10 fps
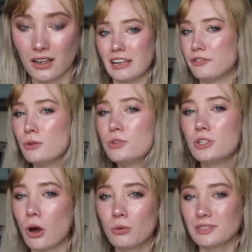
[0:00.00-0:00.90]
If you
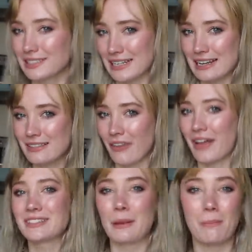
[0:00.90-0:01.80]
don't see that
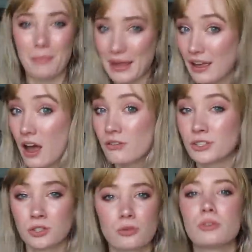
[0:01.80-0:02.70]
that's a bit of a
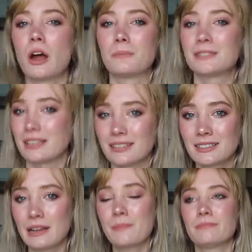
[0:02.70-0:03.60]
screwed up
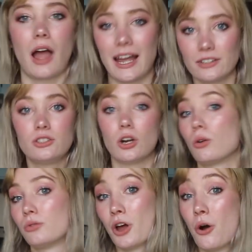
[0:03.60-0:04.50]
system, I
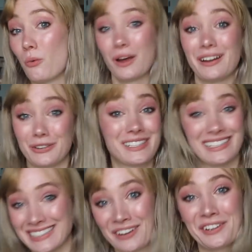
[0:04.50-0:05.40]
don't know what else to
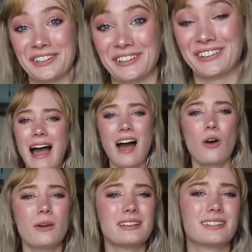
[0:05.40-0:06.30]
tell you.
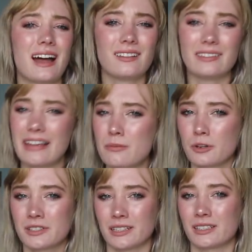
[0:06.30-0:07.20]
How is that labor
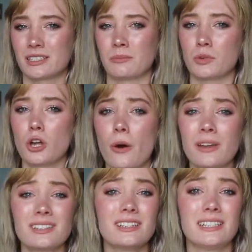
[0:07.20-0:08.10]
system
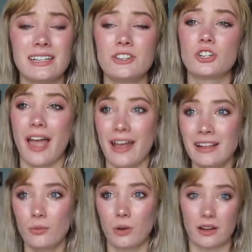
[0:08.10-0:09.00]
going to teach
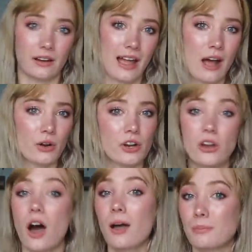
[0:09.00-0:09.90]
anyone how to
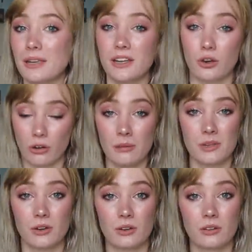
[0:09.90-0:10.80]
not be a
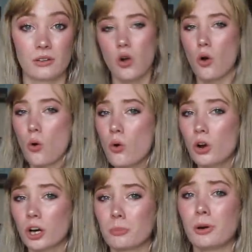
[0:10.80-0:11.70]
criminal
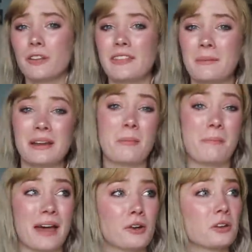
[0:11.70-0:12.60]
or put them in a
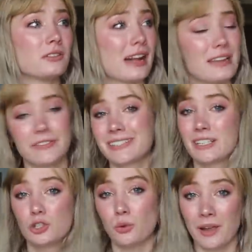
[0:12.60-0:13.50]
better life
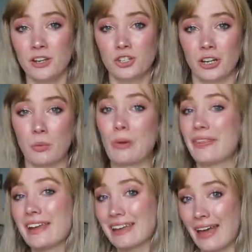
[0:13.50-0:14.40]
situation when
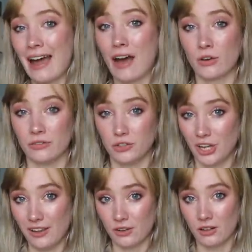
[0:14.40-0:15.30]
they get out of
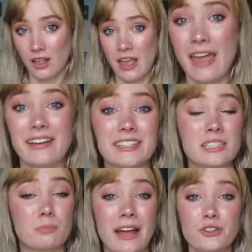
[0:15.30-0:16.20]
jail,
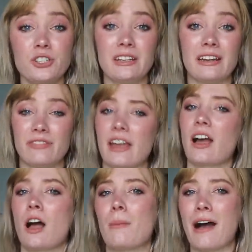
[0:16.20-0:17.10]
especially if they
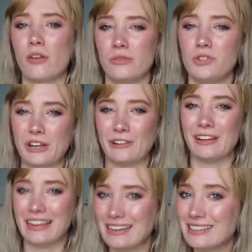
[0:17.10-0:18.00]
come out of jail
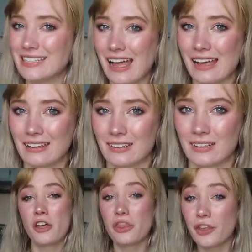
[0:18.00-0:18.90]
in debt?
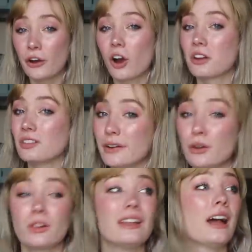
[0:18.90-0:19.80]
There are
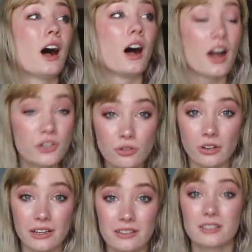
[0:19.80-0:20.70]
literally
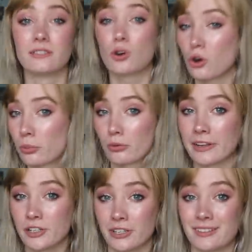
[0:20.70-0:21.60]
hundreds of
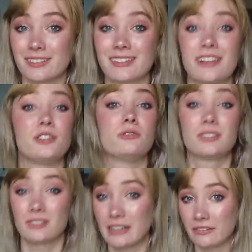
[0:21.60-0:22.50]
corporations that use
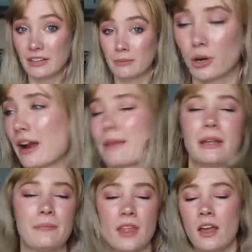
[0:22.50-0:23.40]
slave labor, I
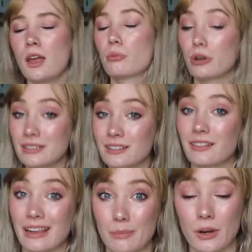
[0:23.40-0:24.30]
mean prison
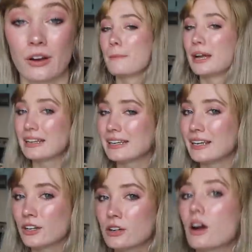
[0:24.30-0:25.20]
labor, but
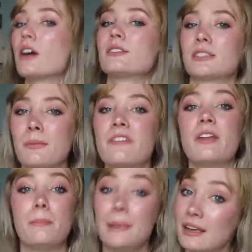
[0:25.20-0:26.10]
here are some of the
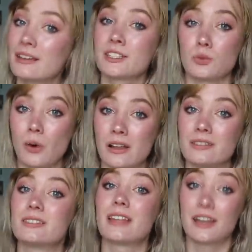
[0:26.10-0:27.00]
biggest
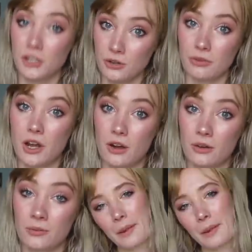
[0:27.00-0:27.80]
ones that you know.